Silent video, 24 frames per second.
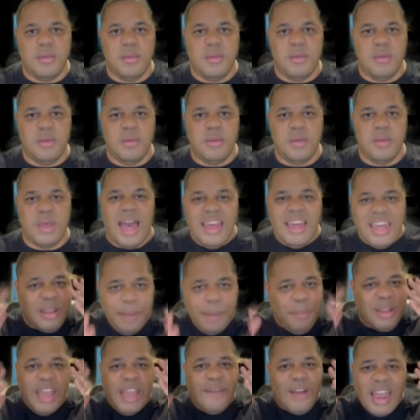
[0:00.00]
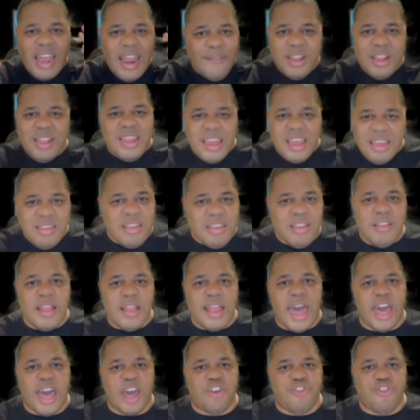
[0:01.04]
I can't believe I even listened to that
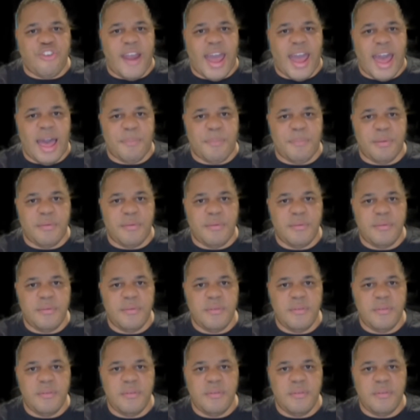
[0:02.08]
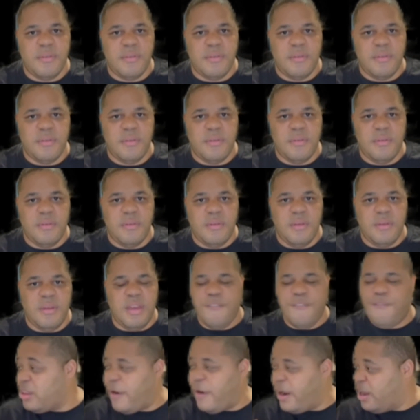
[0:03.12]
crap. And
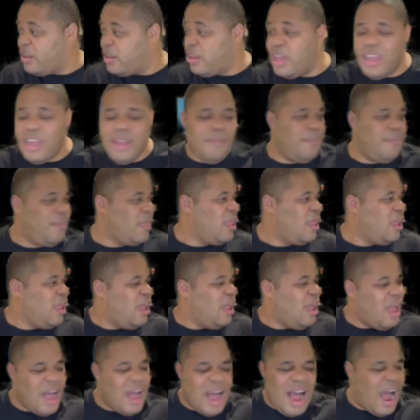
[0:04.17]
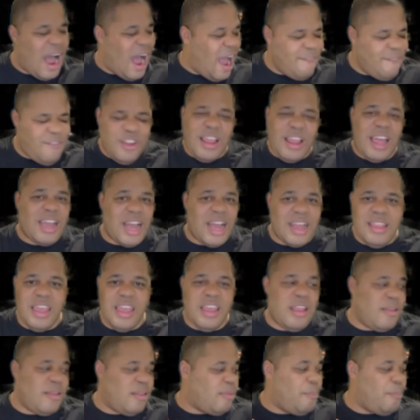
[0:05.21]
frankly, I feel like I need
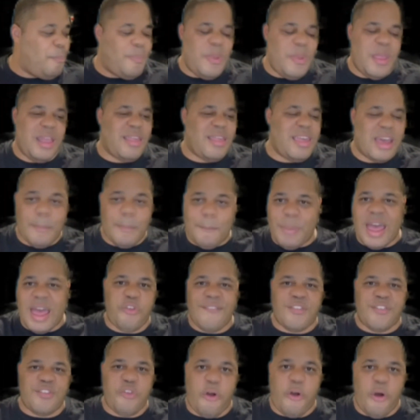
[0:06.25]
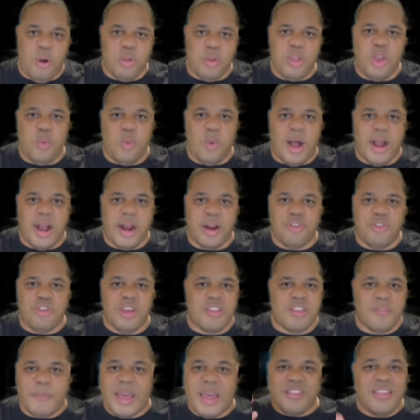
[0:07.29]
to take a bath in holy water just
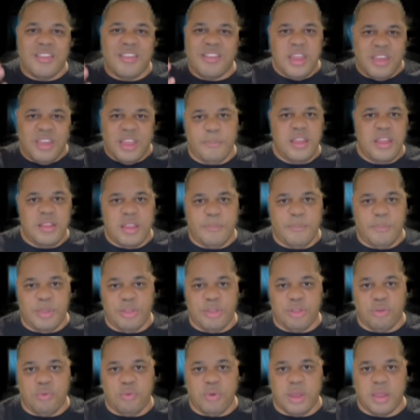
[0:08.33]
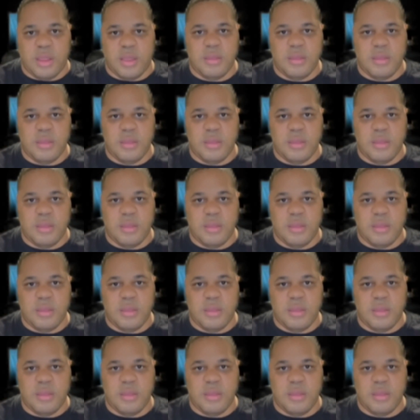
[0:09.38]
by sitting through it.